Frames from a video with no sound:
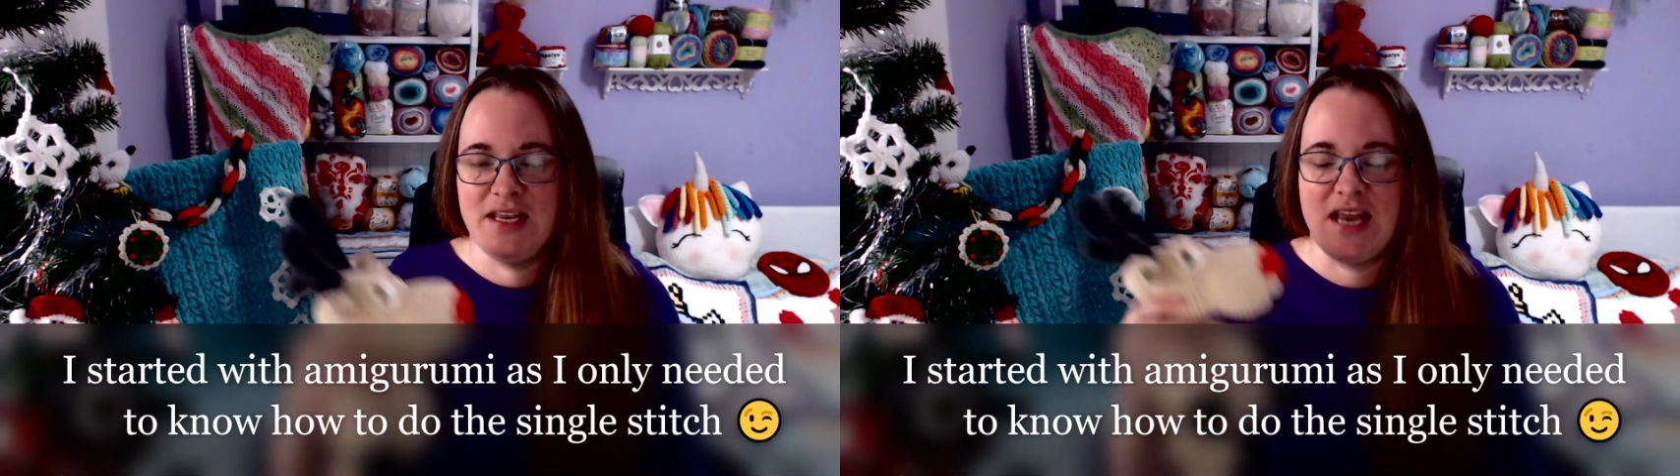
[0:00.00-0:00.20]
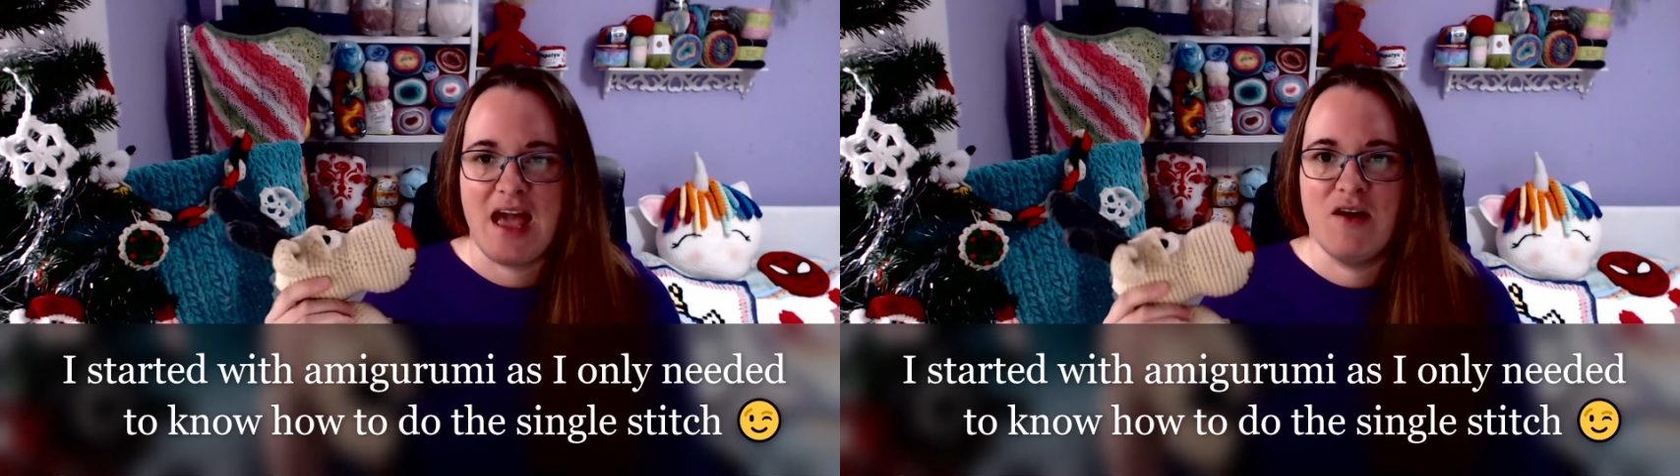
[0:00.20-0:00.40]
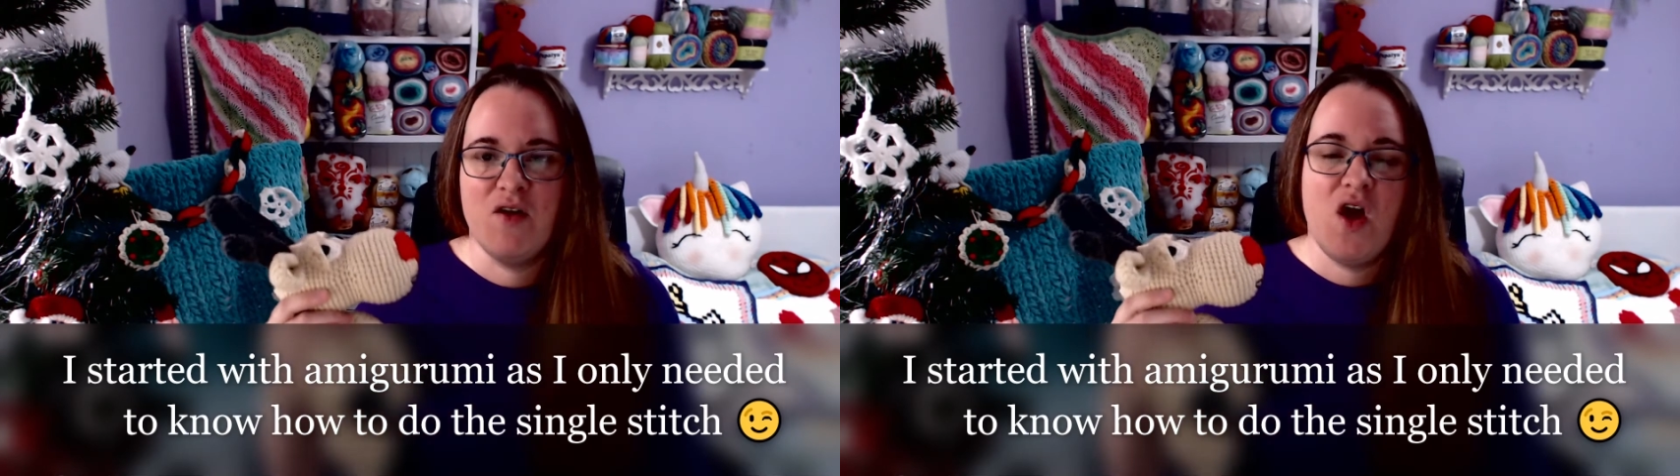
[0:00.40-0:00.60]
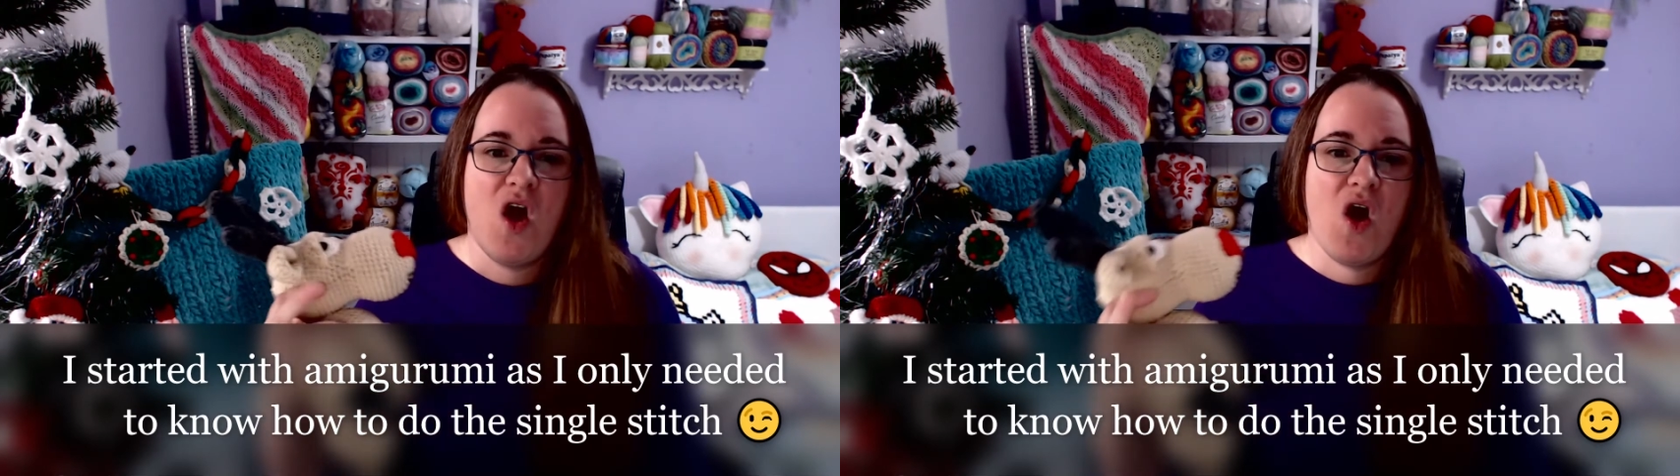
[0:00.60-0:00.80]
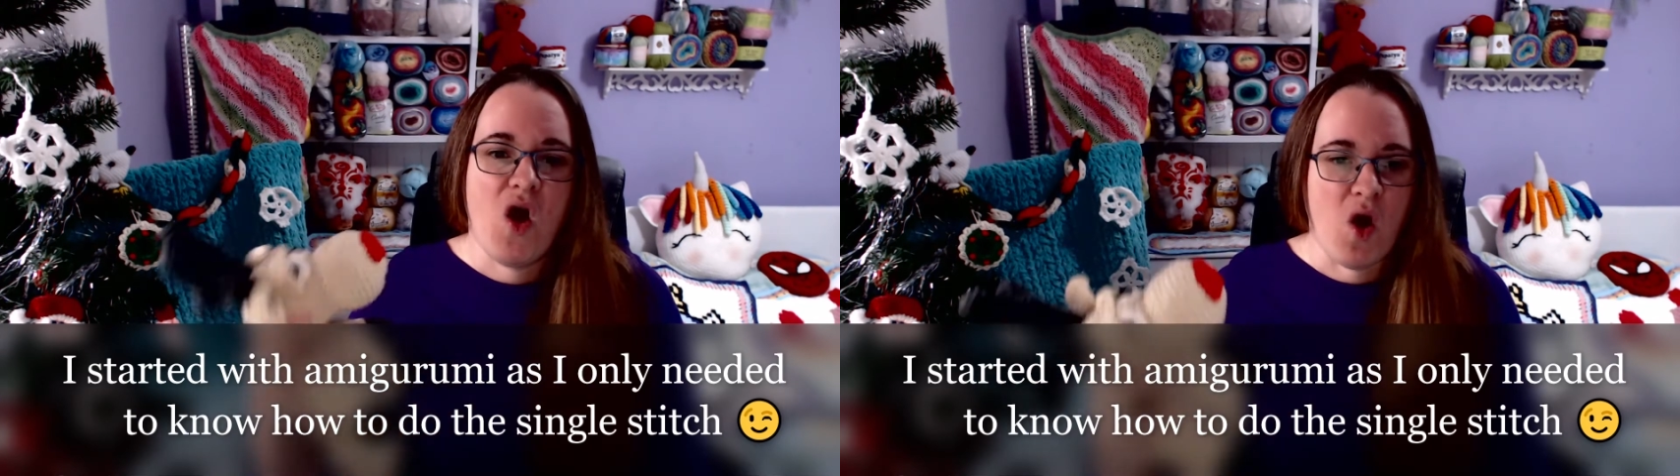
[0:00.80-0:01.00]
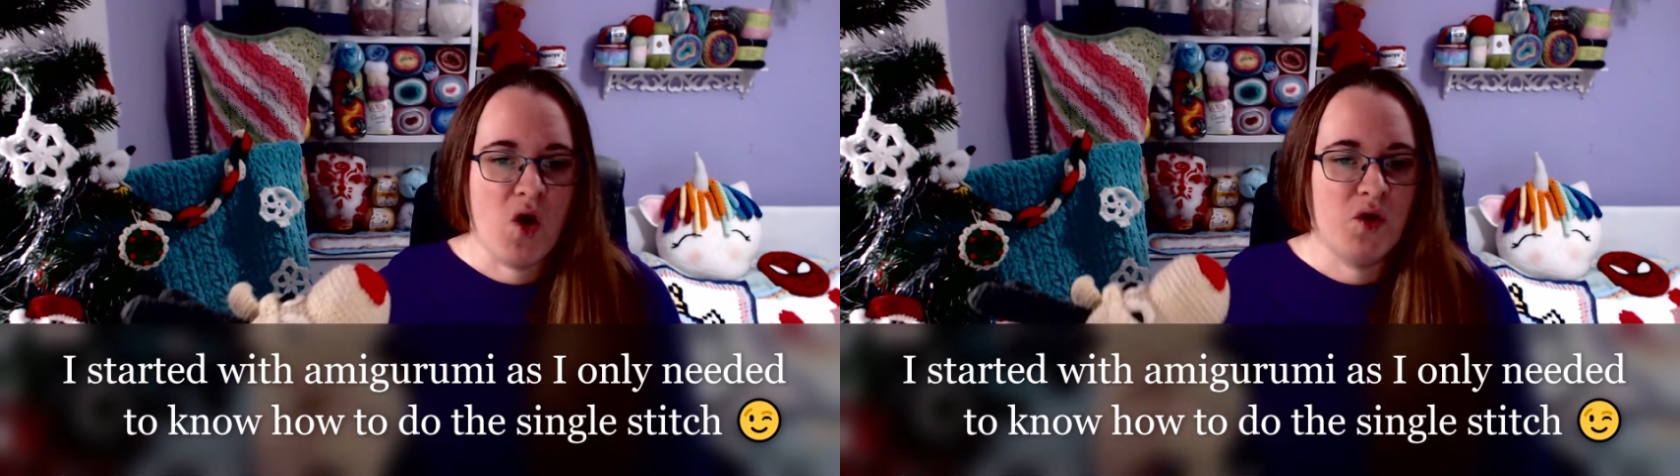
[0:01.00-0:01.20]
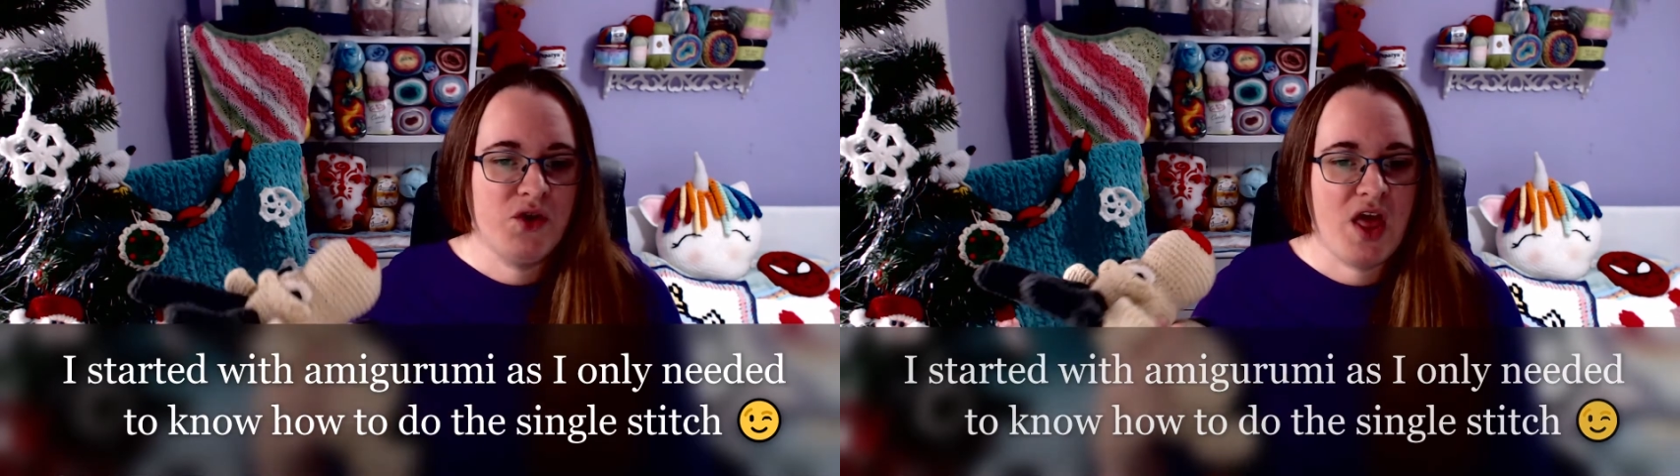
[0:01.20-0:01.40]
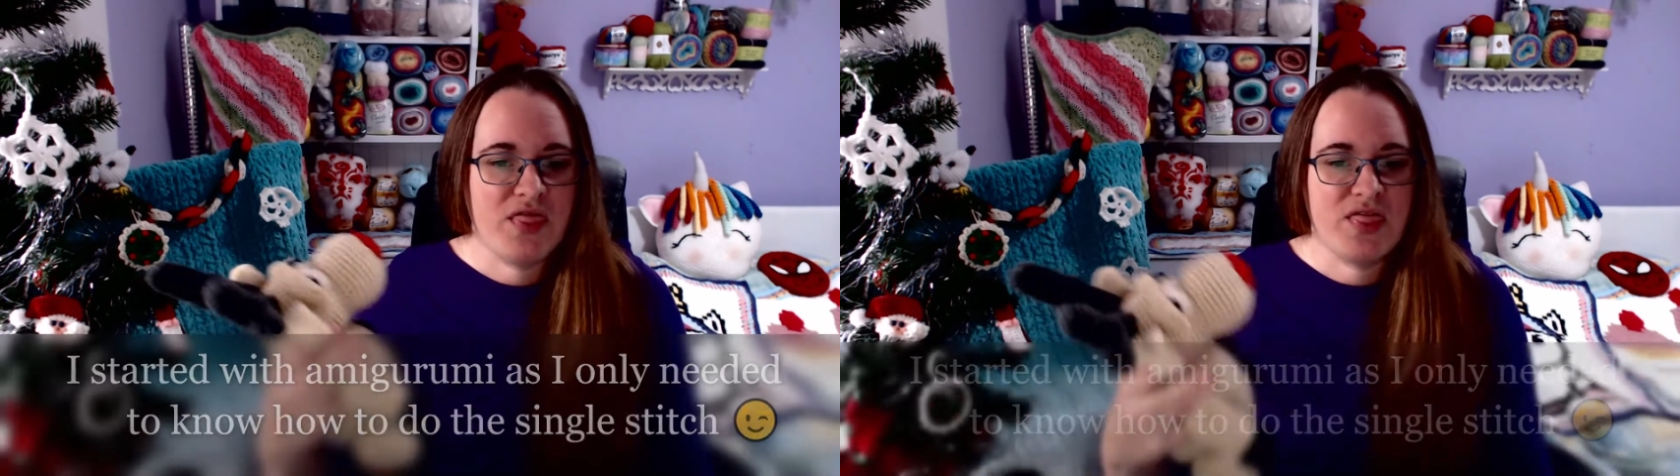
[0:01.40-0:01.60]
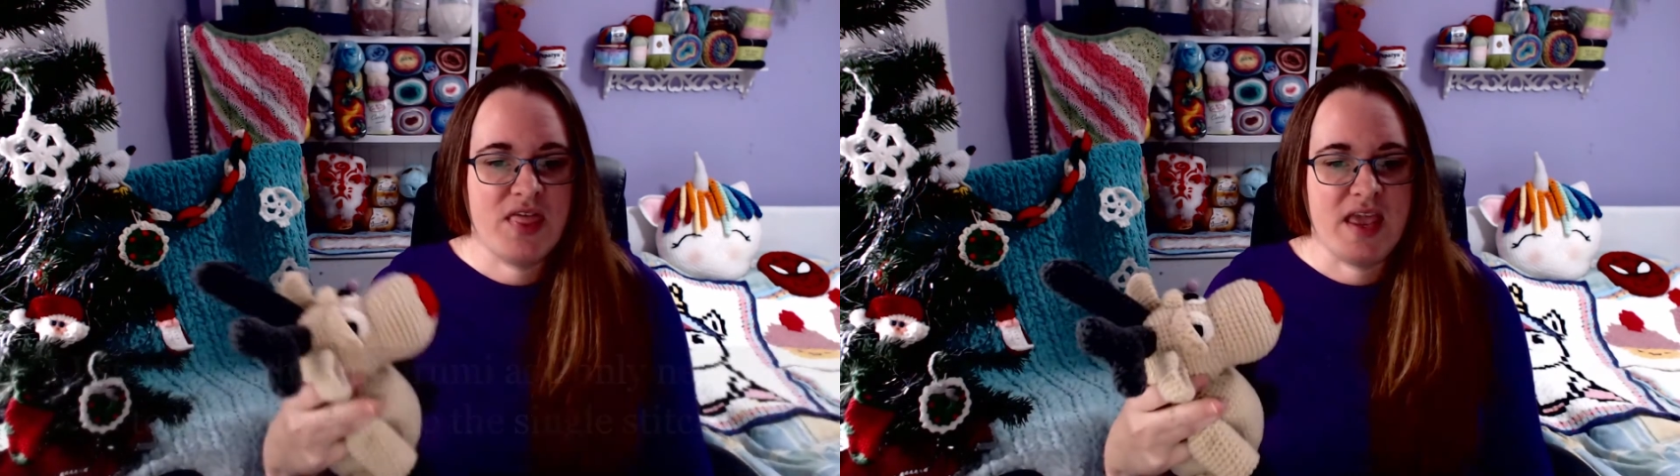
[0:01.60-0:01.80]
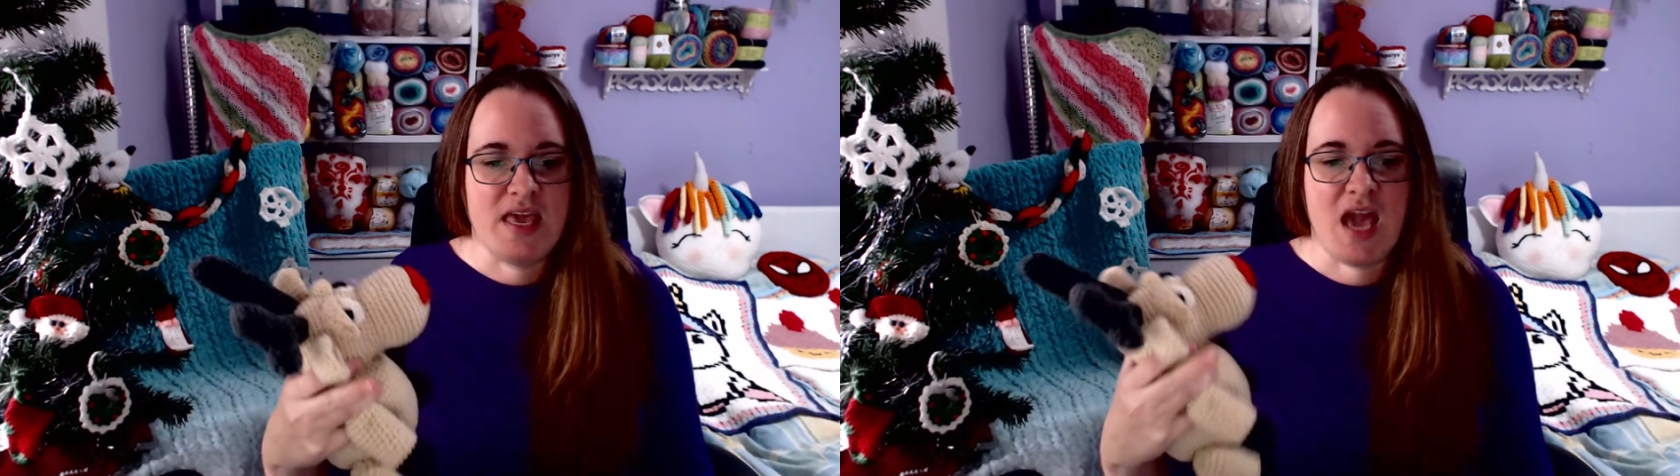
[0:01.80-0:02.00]
Now, on
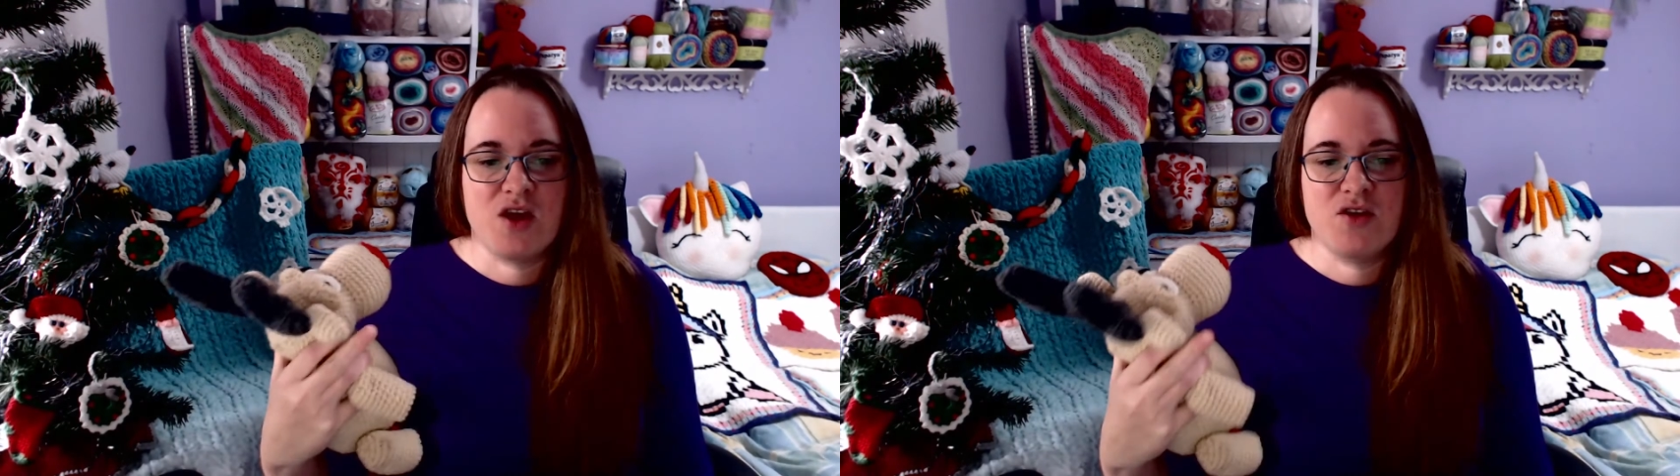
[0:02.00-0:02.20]
the